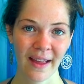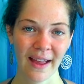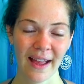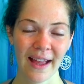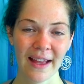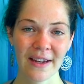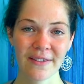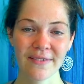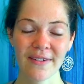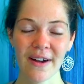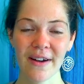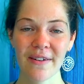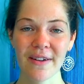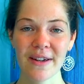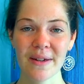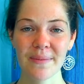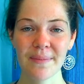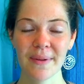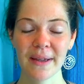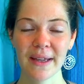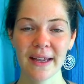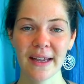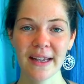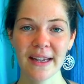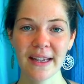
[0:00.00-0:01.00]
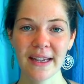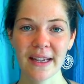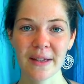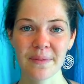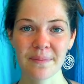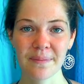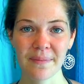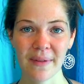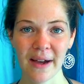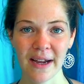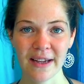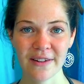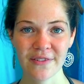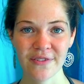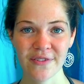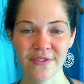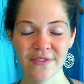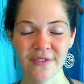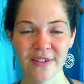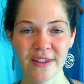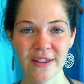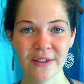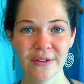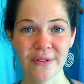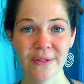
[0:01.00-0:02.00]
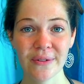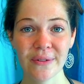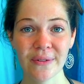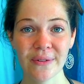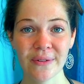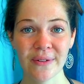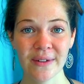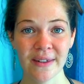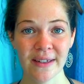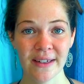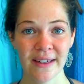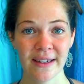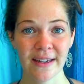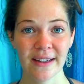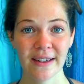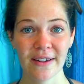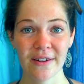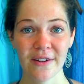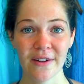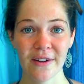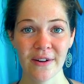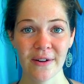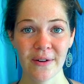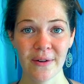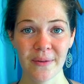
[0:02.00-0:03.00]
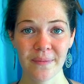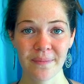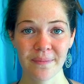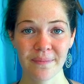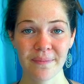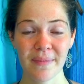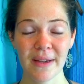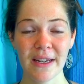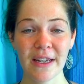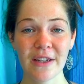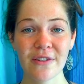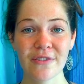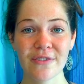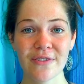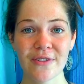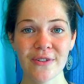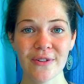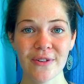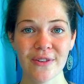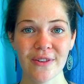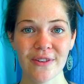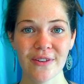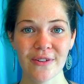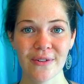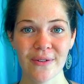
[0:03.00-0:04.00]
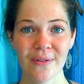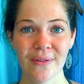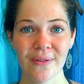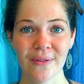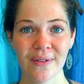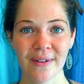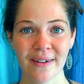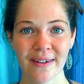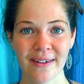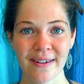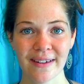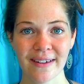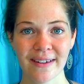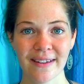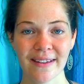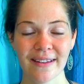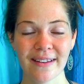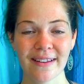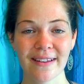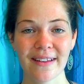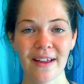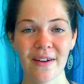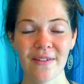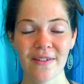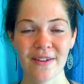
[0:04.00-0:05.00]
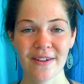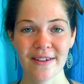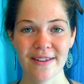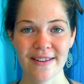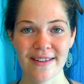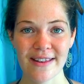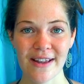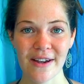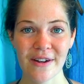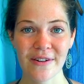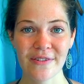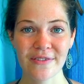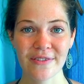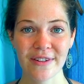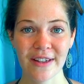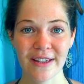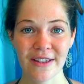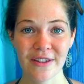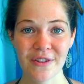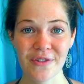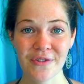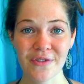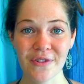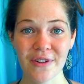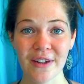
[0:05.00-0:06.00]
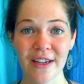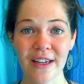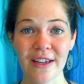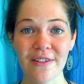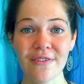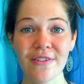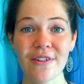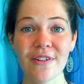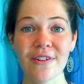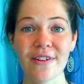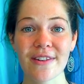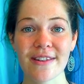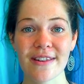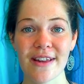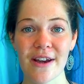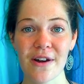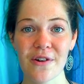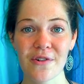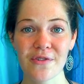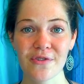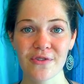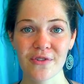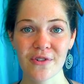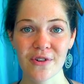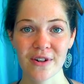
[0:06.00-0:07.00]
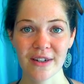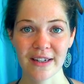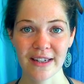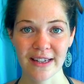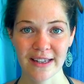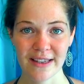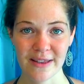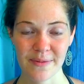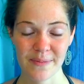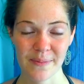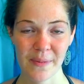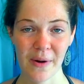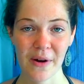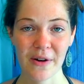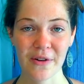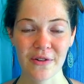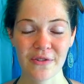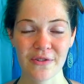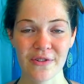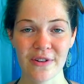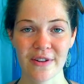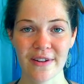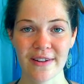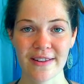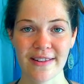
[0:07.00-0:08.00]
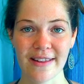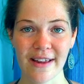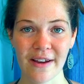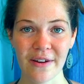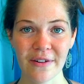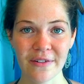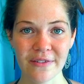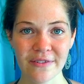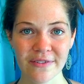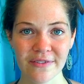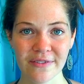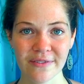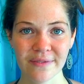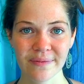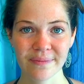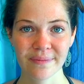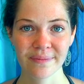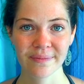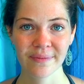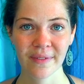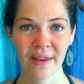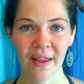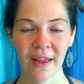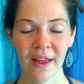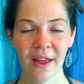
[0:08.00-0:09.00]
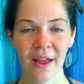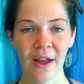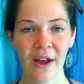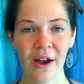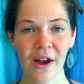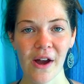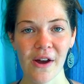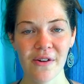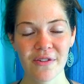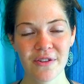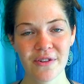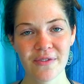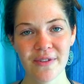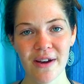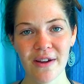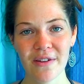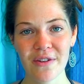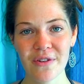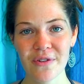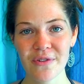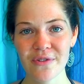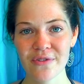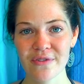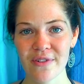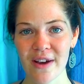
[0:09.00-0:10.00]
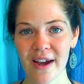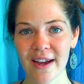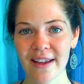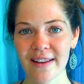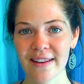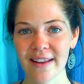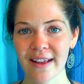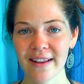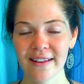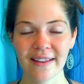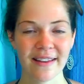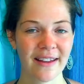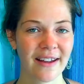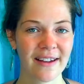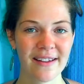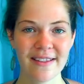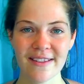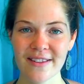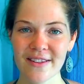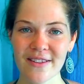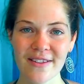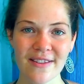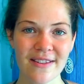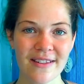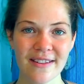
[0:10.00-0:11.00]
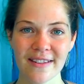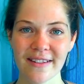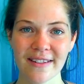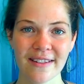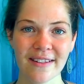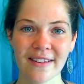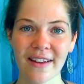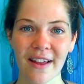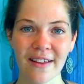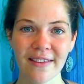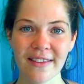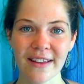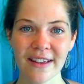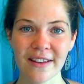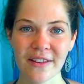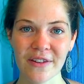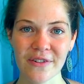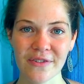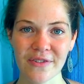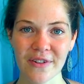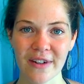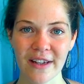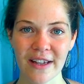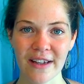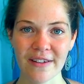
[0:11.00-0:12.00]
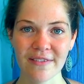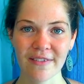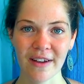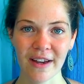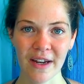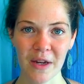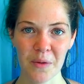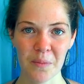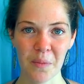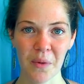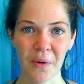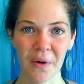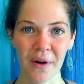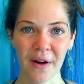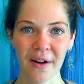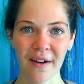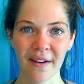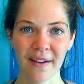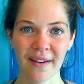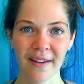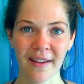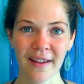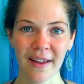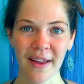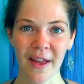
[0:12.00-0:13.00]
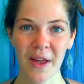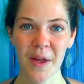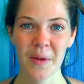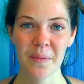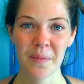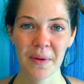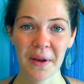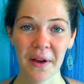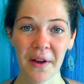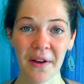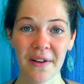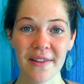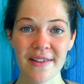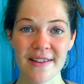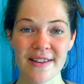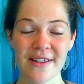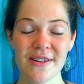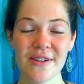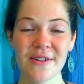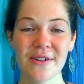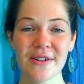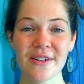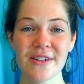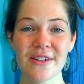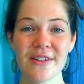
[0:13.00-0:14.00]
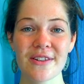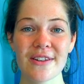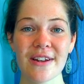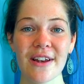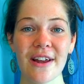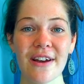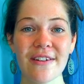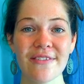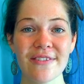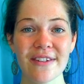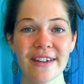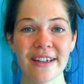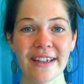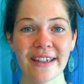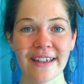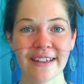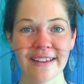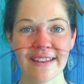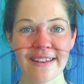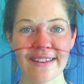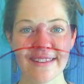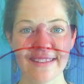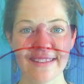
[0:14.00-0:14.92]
And while in the beginning it might feel meaningful to tell yourself that you forgive yourself for this part of yourself, after a while you'll find that there's just nothing to forgive anymore. Because you're just loving it.